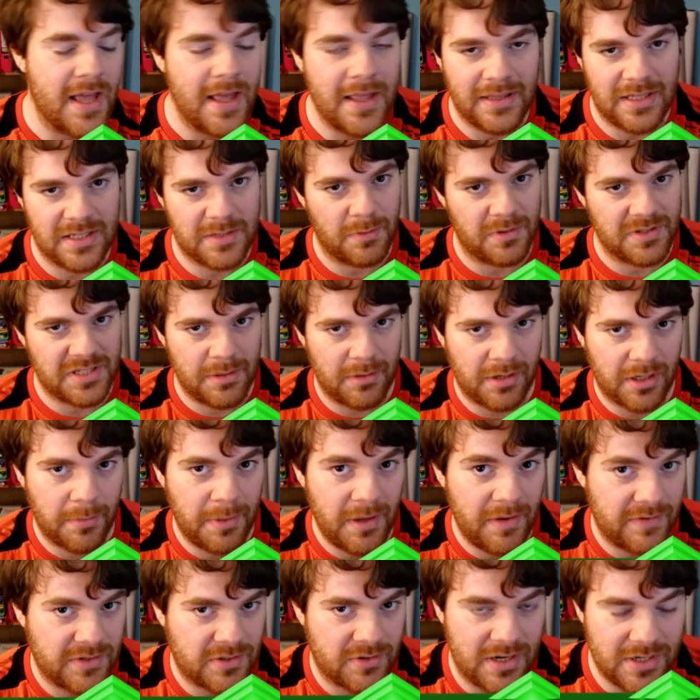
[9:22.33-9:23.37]
This might seem like a bit
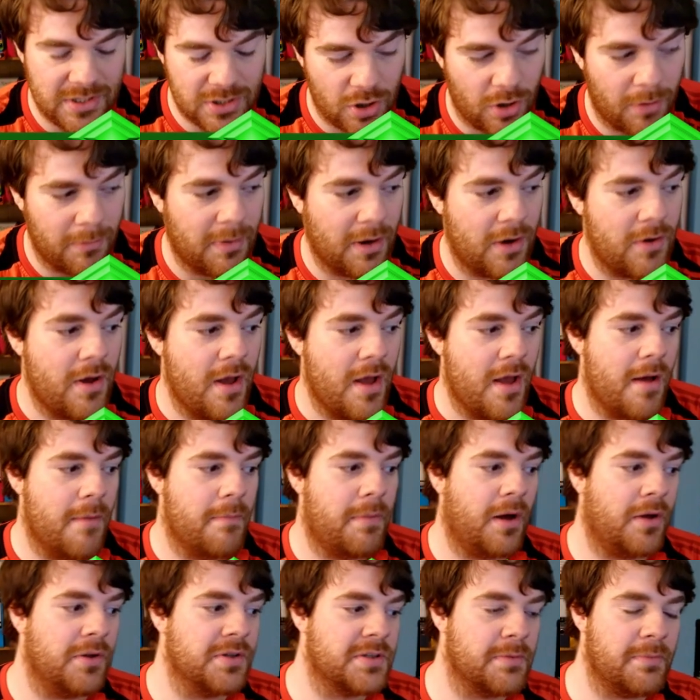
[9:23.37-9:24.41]
of a strange combo,
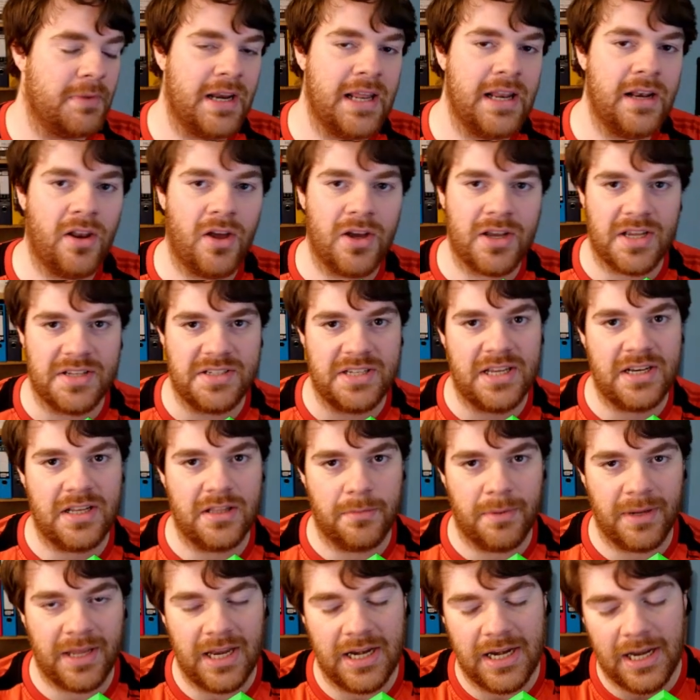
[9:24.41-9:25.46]
but ultimately, like I said at the
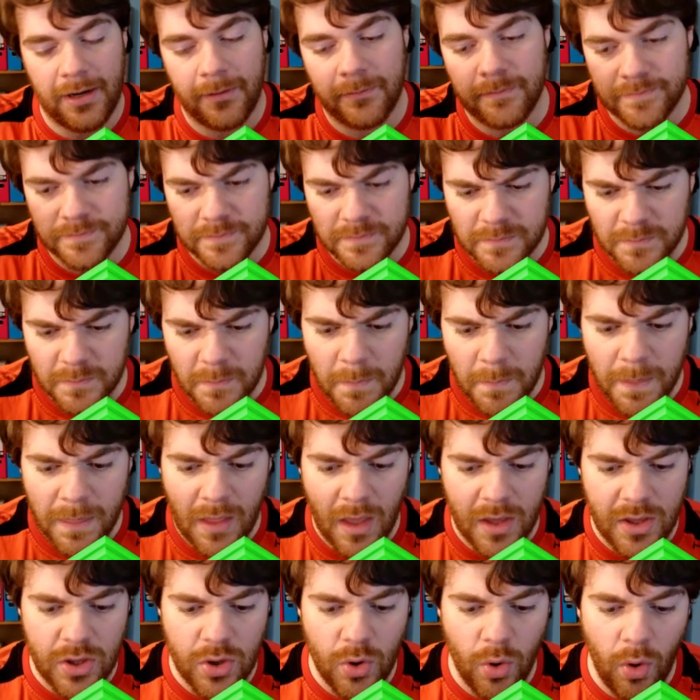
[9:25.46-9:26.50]
beginning,
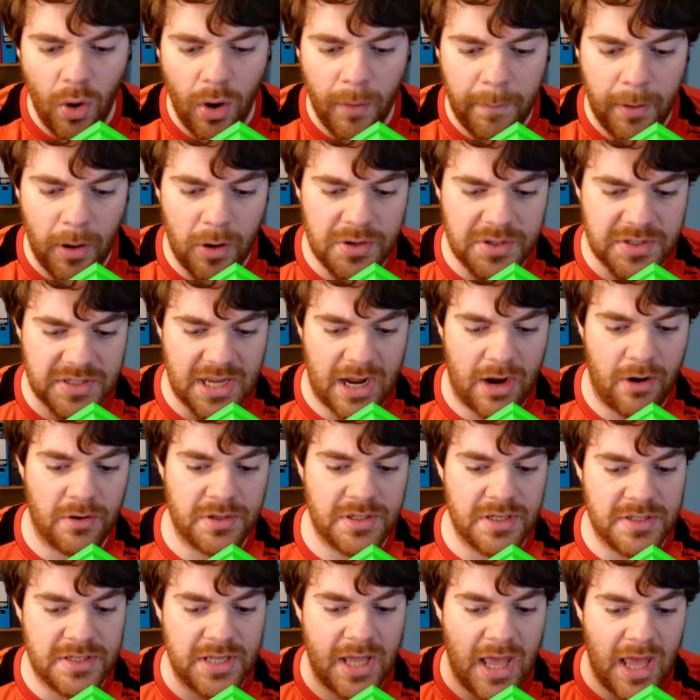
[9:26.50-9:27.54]
your opponent's
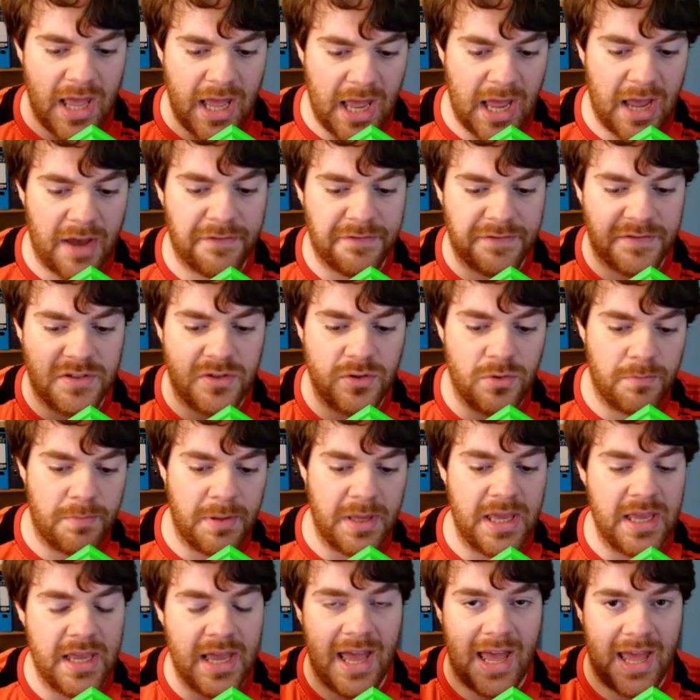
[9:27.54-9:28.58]
characters have to
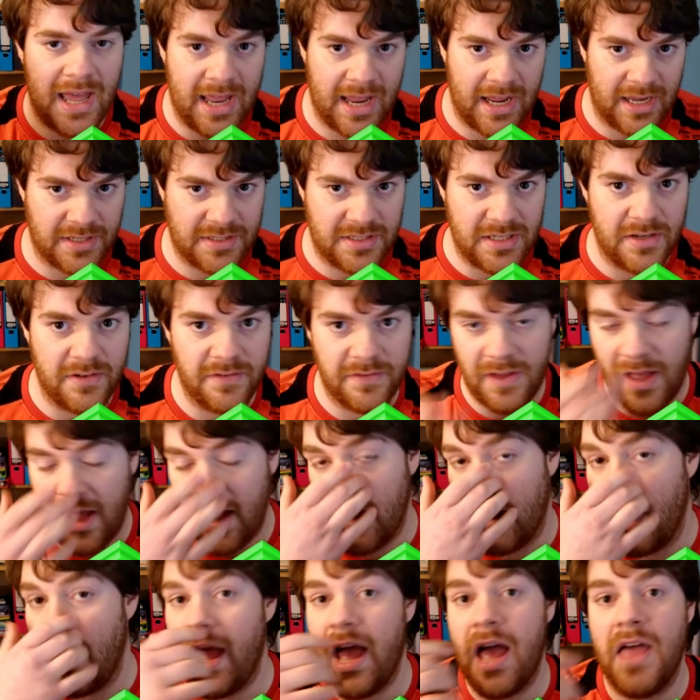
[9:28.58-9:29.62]
be active
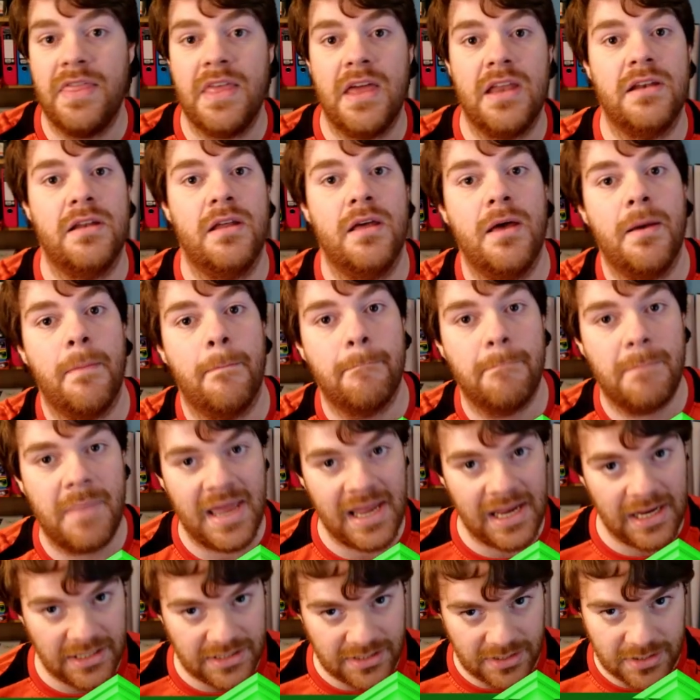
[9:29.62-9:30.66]
and then
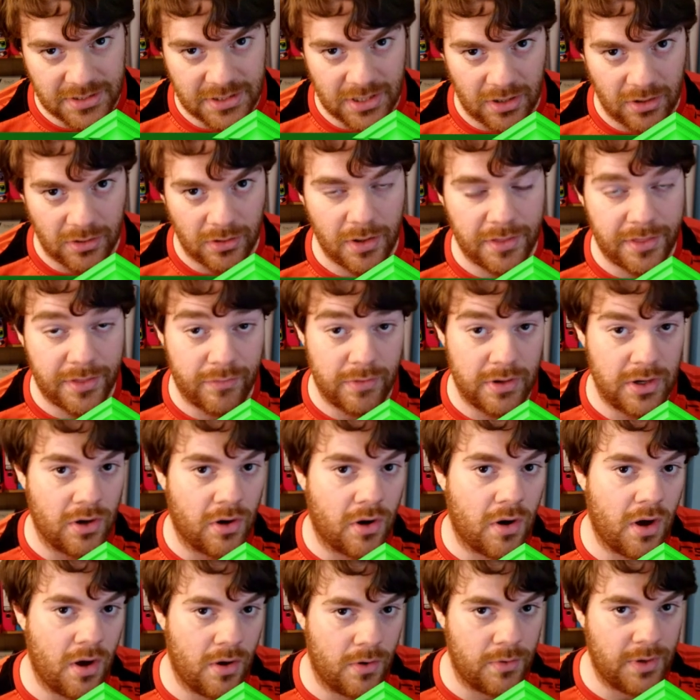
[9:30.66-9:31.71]
made dull through
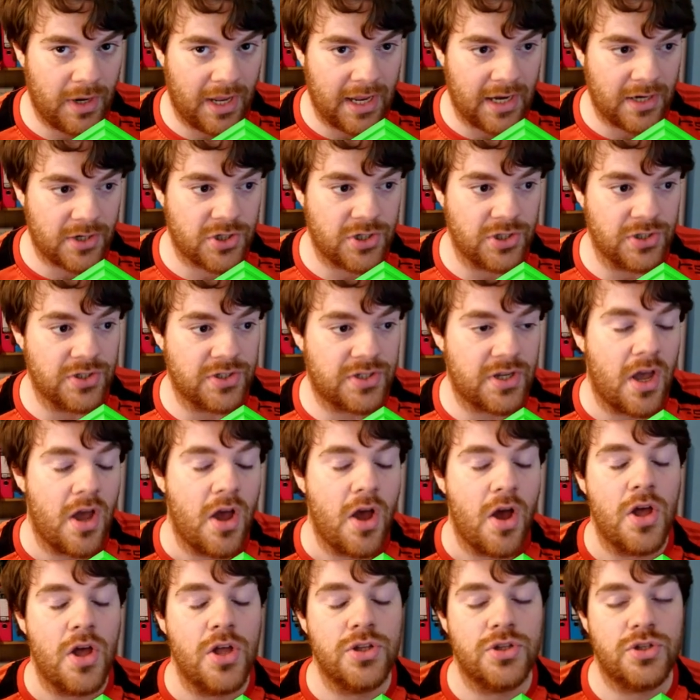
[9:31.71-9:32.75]
your own actions
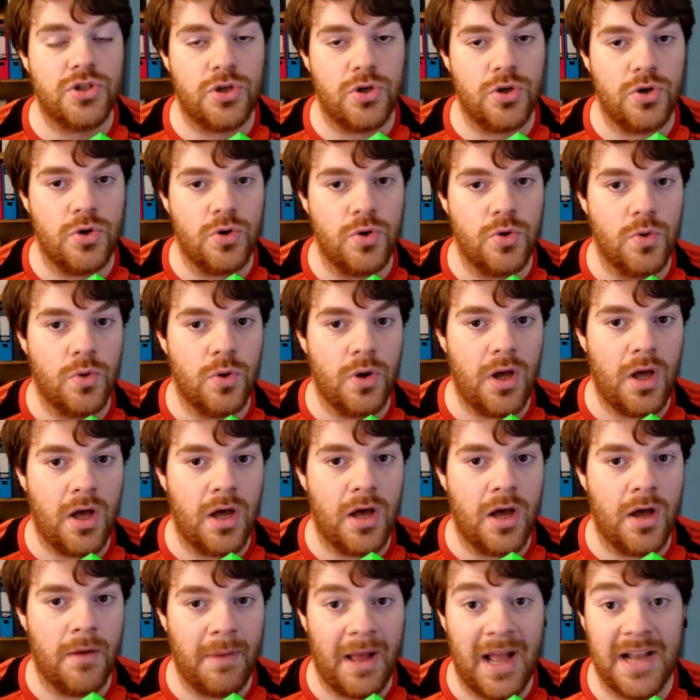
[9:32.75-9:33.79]
to
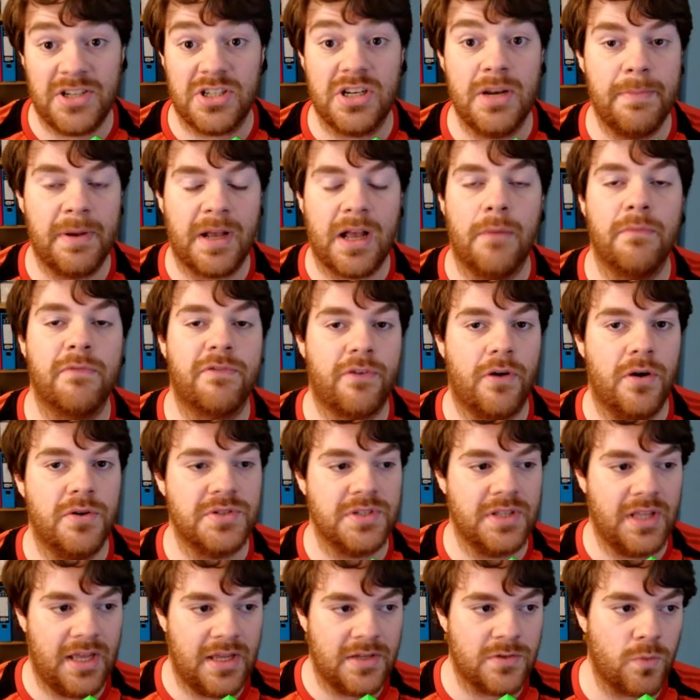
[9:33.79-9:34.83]
actually become
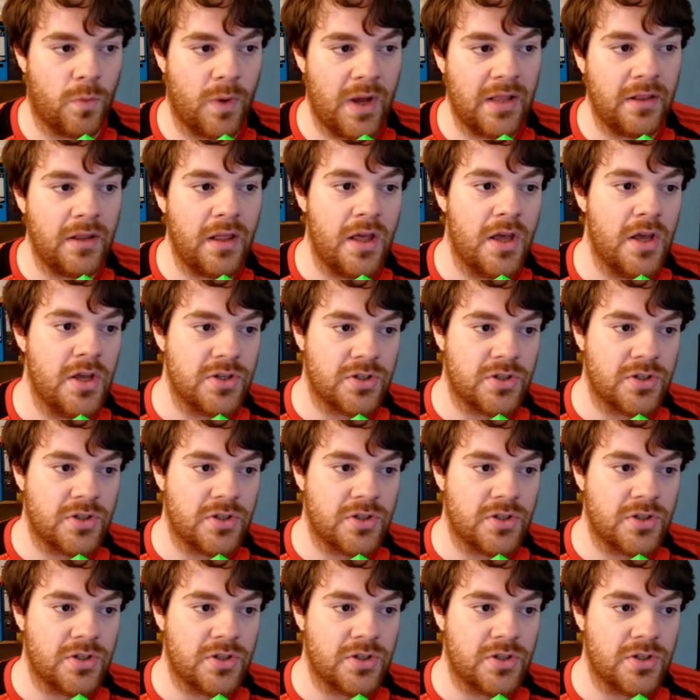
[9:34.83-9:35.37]
frozen as well.